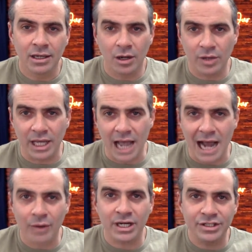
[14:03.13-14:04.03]
Okay,
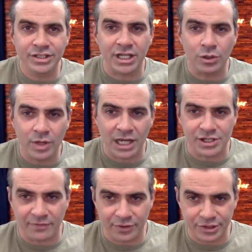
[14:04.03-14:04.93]
how can I set you guys
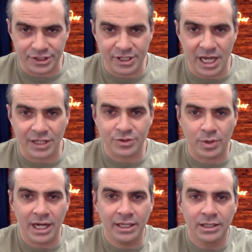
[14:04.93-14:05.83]
up for success,
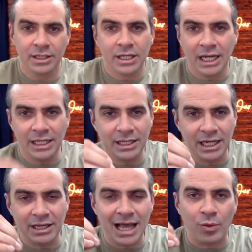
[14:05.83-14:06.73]
right? And then
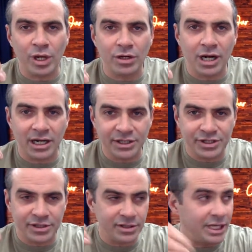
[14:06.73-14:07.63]
in that way, you're not
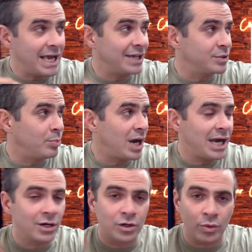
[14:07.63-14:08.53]
necessarily as a
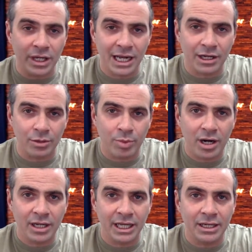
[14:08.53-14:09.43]
buyer going out of your
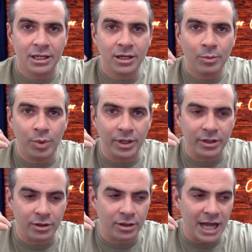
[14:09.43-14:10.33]
pocket, but
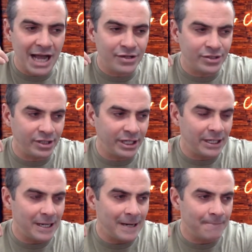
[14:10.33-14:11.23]
you're actually
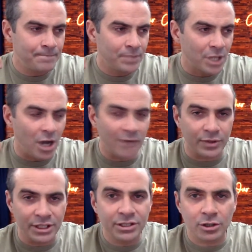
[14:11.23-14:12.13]

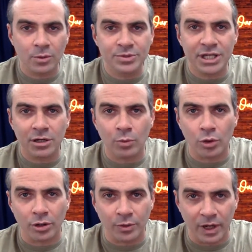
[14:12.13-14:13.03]
offering terms that are
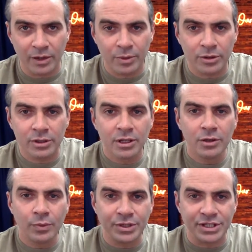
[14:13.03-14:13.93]
more agreeable,
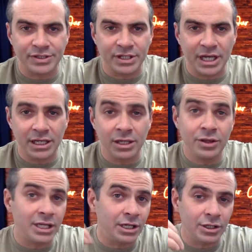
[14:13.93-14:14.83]
which is a good
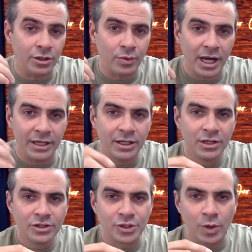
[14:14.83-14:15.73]
thing to do, right?
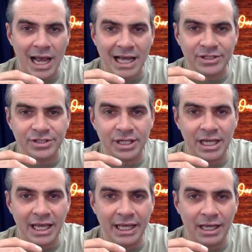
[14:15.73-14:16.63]
So as
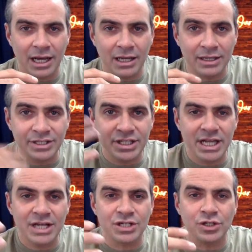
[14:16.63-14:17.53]
a listing
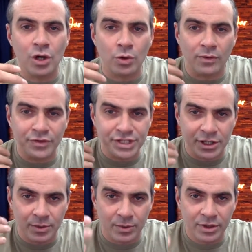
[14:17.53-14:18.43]
agent, don't
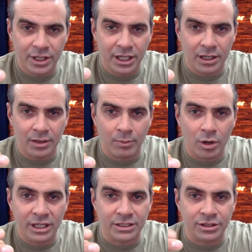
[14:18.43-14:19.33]
oversell the
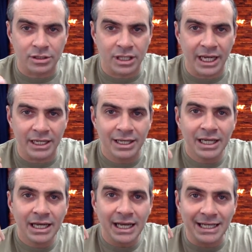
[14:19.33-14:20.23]
market to your client.
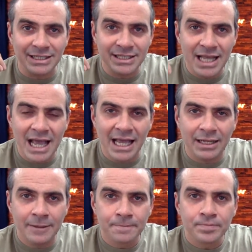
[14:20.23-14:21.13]

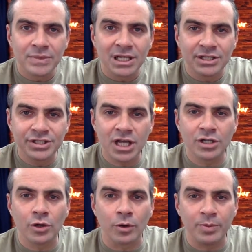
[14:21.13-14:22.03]
Instead, sell
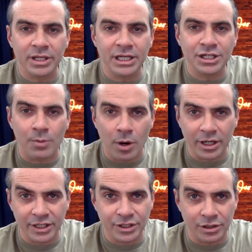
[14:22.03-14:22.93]
your ability to
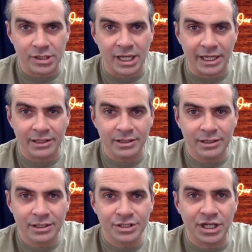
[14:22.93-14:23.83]
market to your client.
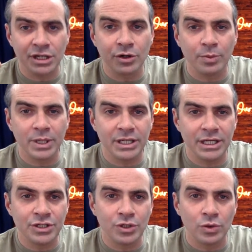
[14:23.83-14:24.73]
Sell your
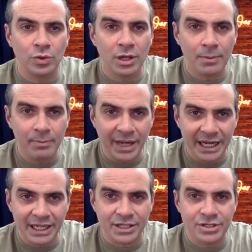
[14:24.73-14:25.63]
ability to
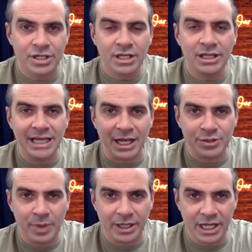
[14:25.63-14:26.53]
manage the
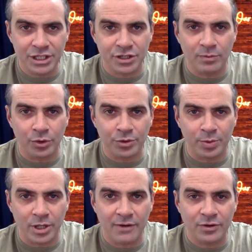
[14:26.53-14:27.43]
expectation of
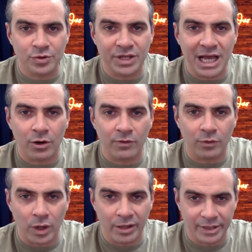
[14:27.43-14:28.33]
multiple offers without
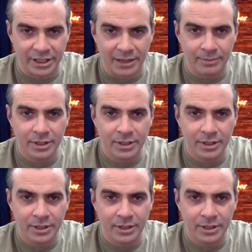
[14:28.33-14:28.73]
overwhelming them.